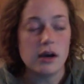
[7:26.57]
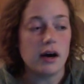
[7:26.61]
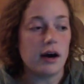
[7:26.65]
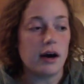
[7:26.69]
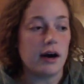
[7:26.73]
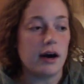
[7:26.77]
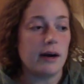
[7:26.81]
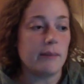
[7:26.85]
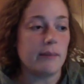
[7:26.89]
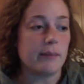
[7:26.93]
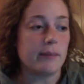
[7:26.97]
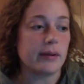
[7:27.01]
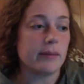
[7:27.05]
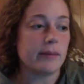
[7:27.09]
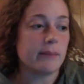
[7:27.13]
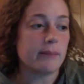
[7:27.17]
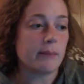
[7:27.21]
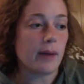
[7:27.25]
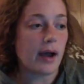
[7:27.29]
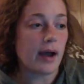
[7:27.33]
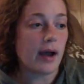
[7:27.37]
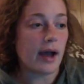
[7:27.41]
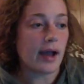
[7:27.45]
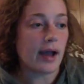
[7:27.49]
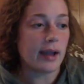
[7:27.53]
but
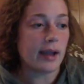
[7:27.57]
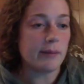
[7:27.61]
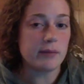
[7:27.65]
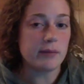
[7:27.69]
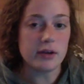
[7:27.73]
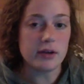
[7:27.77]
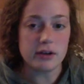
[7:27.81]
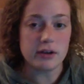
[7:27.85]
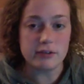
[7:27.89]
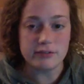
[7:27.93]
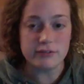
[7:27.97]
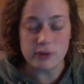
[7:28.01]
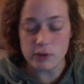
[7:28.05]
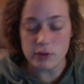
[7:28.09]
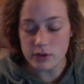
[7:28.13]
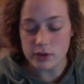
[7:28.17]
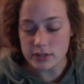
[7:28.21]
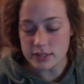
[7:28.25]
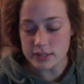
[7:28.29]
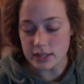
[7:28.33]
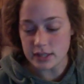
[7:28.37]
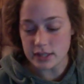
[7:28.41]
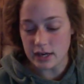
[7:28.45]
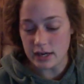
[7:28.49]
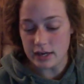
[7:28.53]
I'm going to
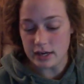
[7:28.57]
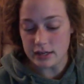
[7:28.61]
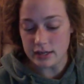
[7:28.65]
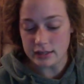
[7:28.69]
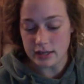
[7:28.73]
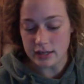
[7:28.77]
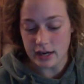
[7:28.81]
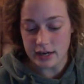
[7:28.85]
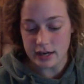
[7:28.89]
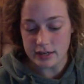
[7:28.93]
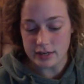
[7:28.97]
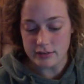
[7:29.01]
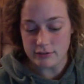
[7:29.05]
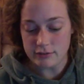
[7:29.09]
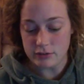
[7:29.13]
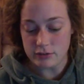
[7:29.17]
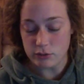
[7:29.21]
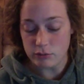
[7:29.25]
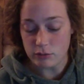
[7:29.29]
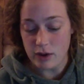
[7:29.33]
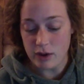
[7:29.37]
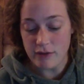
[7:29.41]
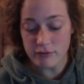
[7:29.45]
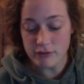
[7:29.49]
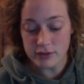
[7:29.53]
focus on kind of the
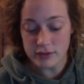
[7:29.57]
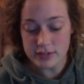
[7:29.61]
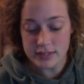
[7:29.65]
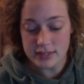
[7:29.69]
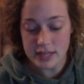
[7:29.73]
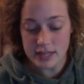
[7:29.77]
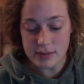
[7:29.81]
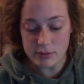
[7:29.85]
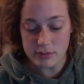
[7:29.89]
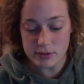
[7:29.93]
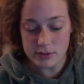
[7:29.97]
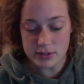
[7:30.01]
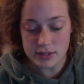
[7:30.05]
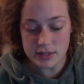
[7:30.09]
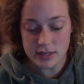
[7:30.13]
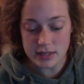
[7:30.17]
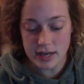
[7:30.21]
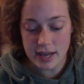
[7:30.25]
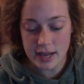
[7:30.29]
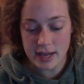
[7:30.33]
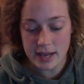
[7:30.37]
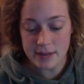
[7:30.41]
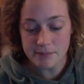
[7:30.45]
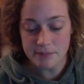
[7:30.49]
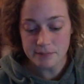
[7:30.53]
reference tables
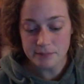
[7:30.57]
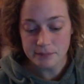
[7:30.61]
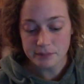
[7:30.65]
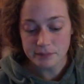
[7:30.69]
today.